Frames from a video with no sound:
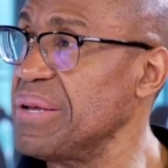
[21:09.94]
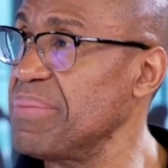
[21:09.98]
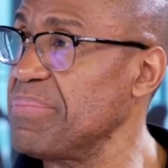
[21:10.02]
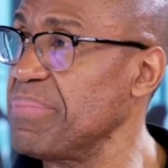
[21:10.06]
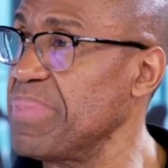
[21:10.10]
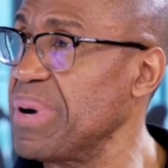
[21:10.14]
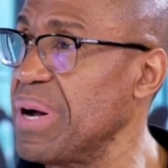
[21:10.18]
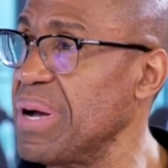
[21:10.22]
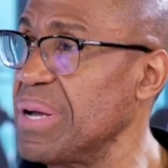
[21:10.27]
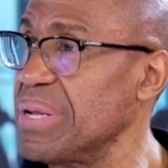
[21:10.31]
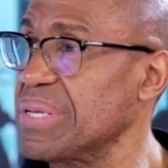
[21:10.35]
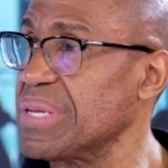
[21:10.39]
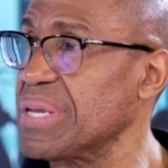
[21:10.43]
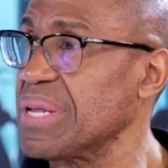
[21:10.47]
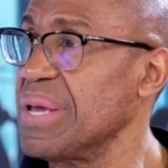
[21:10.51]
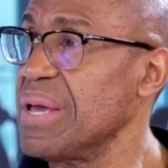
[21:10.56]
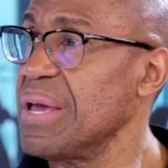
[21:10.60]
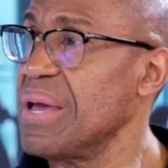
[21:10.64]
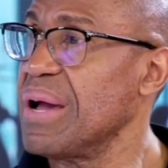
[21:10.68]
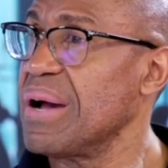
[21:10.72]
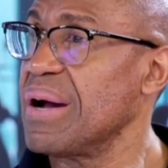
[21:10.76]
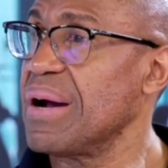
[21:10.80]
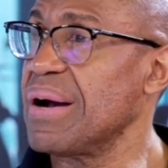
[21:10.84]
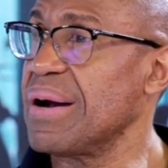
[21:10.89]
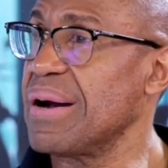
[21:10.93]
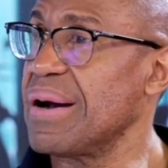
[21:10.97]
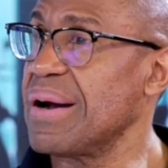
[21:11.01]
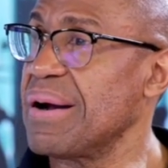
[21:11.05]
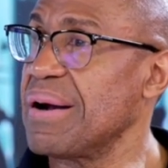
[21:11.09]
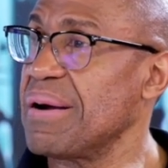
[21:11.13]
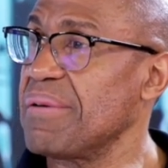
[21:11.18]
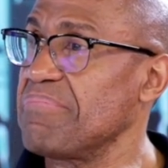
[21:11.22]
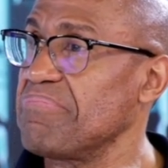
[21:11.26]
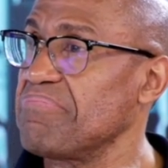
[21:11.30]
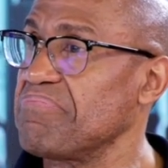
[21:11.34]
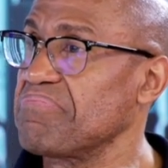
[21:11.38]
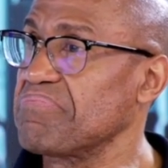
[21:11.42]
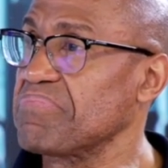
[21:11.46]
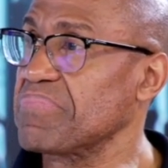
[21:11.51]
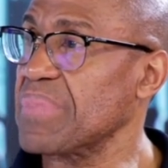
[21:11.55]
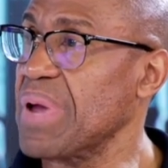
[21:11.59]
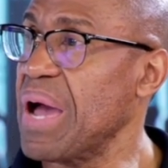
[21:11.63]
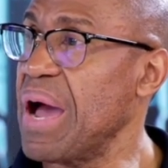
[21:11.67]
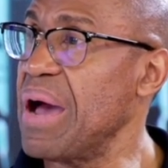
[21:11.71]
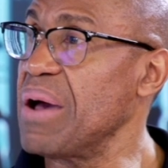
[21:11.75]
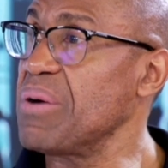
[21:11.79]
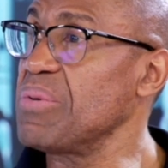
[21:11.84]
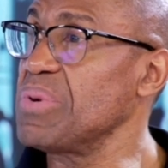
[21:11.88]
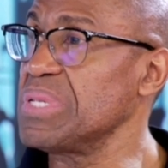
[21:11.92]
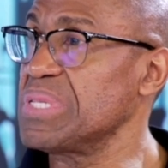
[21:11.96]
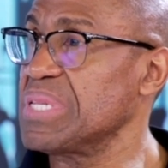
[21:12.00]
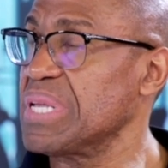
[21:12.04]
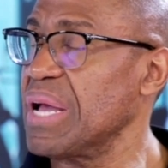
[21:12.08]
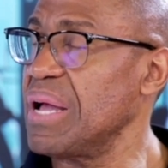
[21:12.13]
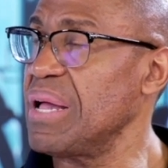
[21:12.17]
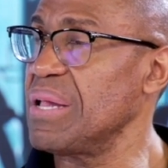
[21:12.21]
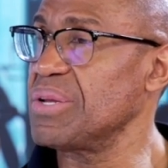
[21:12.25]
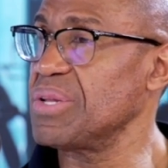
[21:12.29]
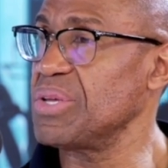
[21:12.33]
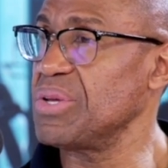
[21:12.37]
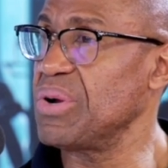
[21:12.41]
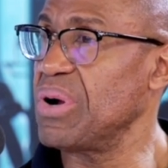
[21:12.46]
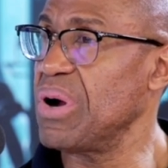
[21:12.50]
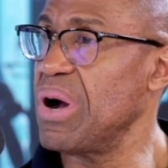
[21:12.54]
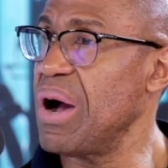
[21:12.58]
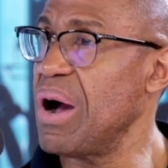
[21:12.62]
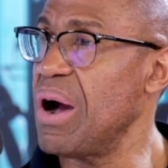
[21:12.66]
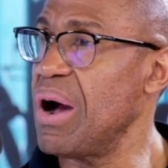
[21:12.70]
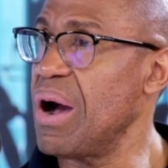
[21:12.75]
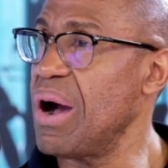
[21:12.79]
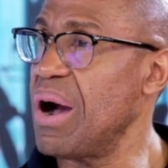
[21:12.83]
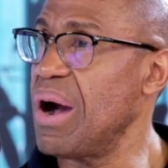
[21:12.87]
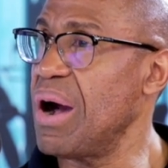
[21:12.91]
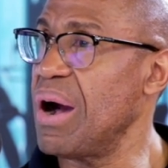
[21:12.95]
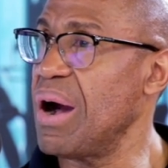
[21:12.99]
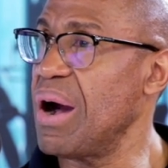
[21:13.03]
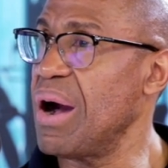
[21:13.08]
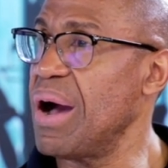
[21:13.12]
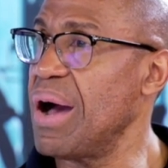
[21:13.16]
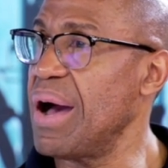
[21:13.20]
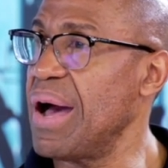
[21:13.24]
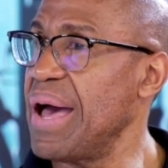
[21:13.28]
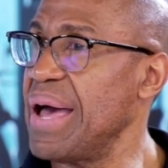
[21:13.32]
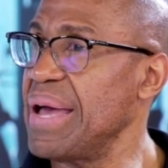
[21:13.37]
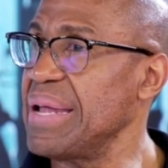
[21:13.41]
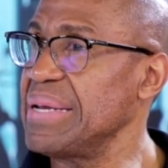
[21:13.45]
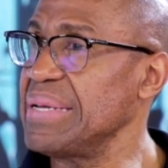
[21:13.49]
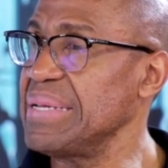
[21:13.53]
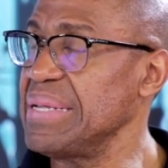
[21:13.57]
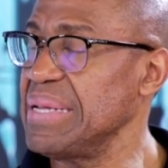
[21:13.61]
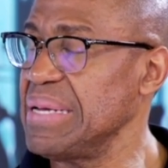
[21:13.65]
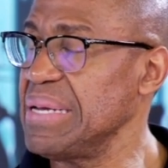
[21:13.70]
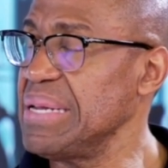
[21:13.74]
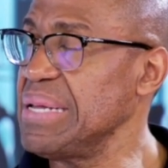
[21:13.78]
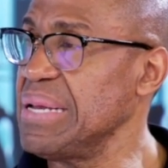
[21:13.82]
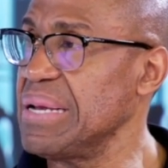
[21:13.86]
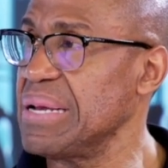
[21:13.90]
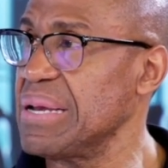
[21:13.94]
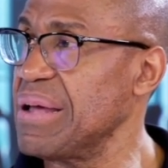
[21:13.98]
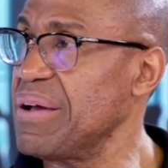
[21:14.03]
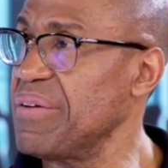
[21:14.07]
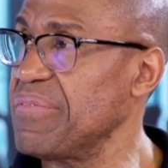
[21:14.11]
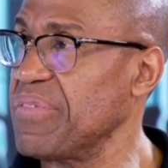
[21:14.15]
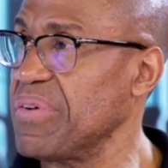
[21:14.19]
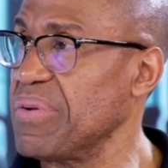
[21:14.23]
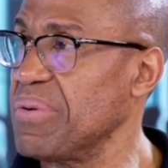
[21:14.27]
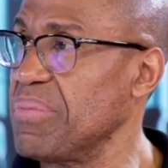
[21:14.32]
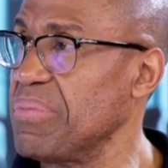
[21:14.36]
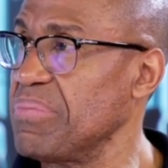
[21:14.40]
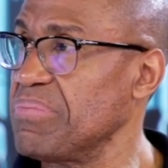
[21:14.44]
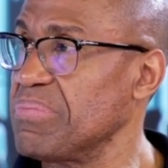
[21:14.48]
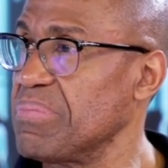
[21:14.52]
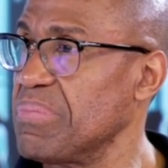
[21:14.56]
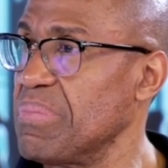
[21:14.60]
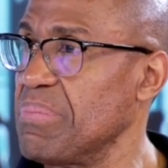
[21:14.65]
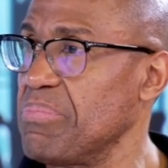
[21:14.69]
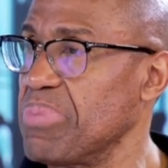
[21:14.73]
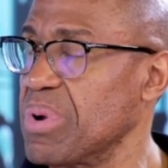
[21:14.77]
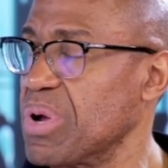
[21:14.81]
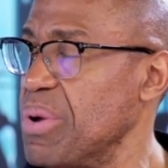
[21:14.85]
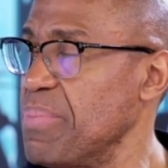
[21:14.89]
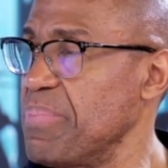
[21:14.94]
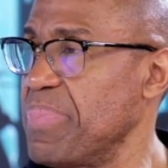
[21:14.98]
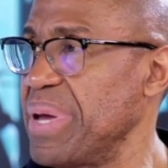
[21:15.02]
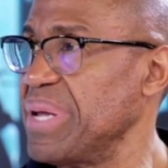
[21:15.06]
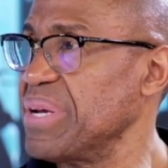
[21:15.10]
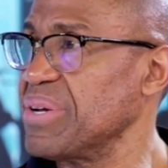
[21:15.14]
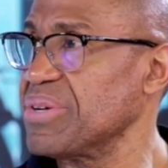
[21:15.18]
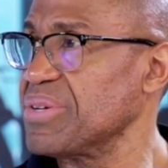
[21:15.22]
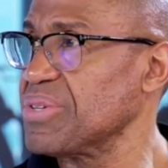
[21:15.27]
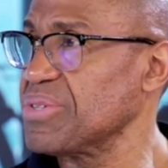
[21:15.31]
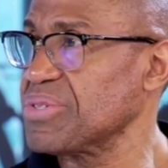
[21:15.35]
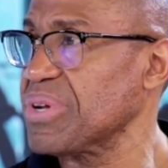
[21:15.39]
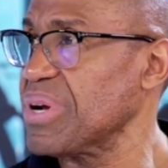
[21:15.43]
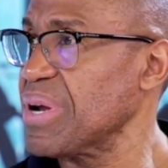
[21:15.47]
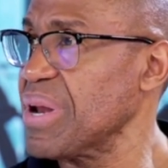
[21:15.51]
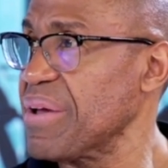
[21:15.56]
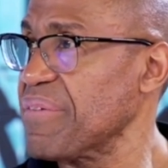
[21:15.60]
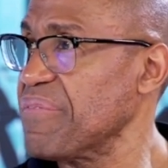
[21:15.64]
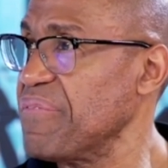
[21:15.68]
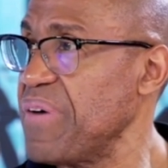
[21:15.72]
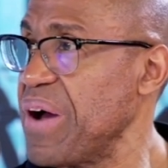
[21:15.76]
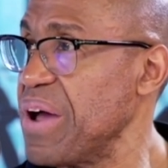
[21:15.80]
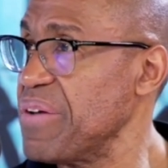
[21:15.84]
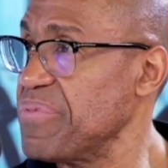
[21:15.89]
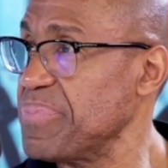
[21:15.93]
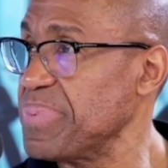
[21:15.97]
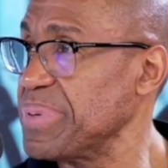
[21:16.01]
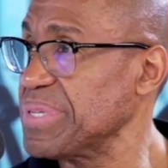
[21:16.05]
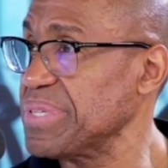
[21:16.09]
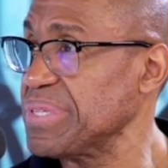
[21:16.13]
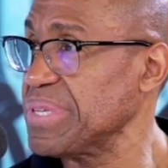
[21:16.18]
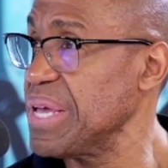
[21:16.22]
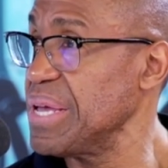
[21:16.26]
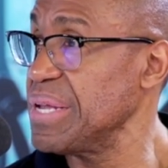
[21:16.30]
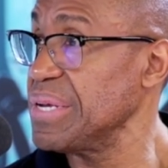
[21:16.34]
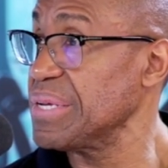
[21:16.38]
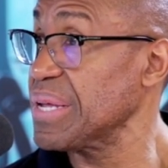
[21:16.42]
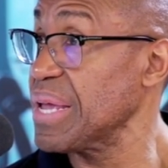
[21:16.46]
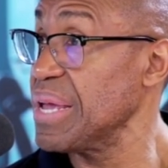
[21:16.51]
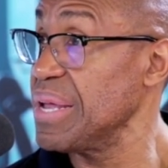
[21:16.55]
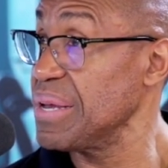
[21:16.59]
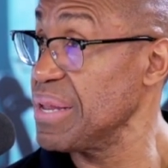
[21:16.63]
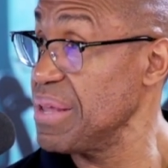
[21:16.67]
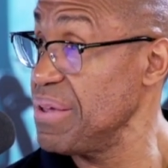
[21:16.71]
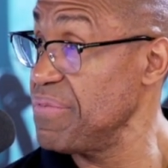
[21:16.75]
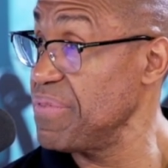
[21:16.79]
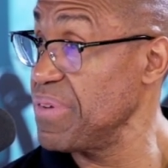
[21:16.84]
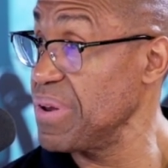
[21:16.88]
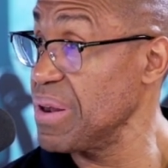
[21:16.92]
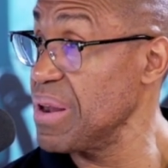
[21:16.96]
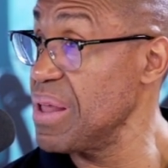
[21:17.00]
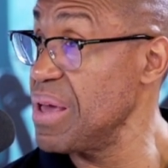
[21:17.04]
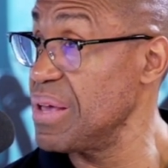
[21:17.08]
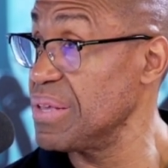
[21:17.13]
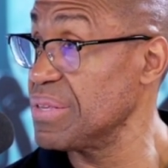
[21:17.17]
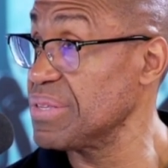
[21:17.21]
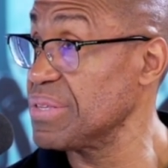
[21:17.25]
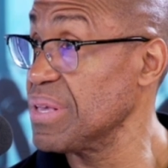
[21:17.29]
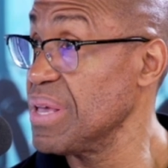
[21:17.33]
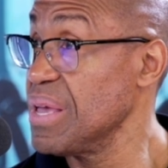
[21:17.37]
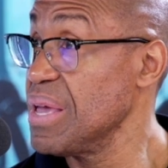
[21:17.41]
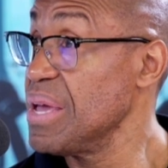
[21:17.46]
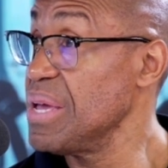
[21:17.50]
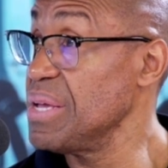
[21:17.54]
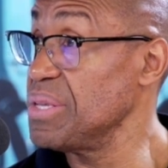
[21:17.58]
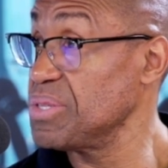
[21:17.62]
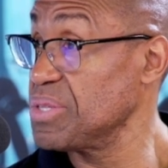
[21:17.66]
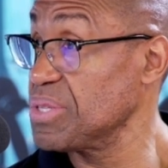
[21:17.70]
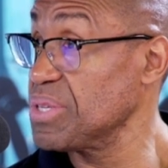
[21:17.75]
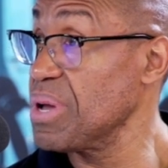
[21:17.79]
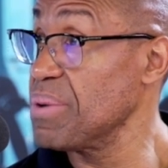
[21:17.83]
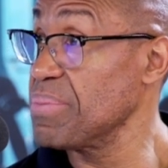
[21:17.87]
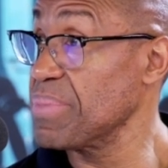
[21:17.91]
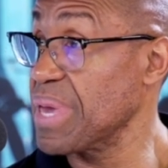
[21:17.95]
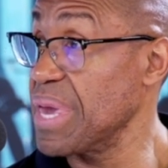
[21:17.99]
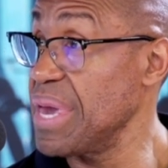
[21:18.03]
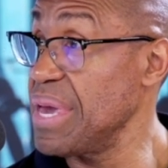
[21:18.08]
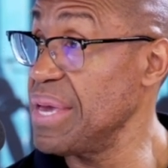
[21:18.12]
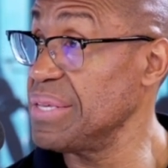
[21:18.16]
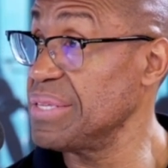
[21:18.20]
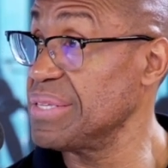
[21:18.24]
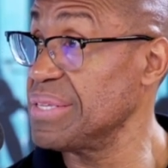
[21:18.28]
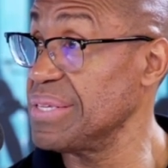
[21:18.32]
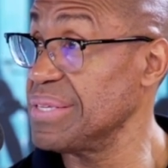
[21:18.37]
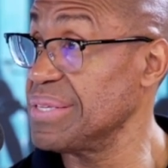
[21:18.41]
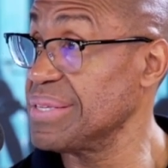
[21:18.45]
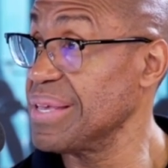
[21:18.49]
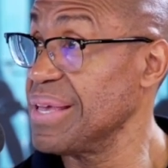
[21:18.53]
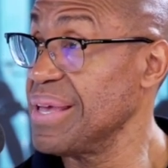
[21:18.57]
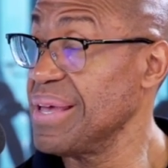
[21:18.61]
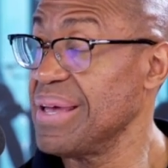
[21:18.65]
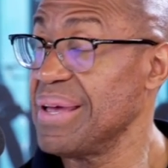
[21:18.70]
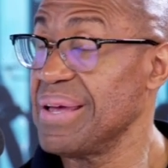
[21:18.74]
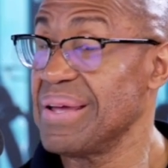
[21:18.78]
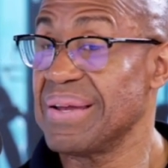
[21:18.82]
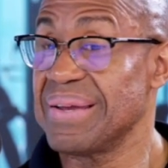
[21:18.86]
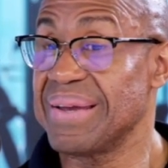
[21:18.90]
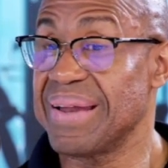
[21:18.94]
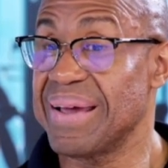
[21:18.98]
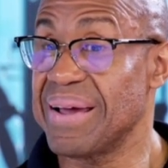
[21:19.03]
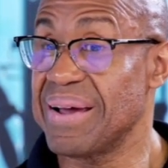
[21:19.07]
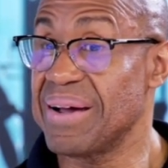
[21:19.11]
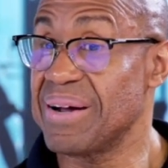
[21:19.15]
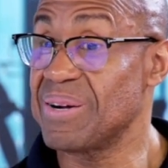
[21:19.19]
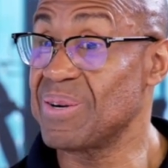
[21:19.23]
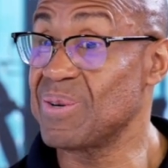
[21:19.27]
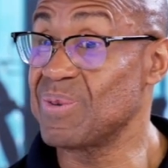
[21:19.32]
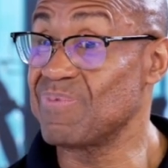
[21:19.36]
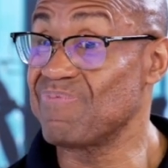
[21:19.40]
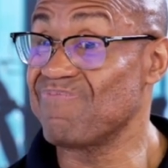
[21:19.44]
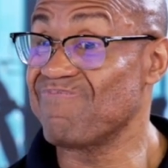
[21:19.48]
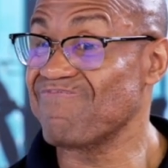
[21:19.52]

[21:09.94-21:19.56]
but I will tell you, at the elite level, competitors are like 5% and even less in some cases. Now,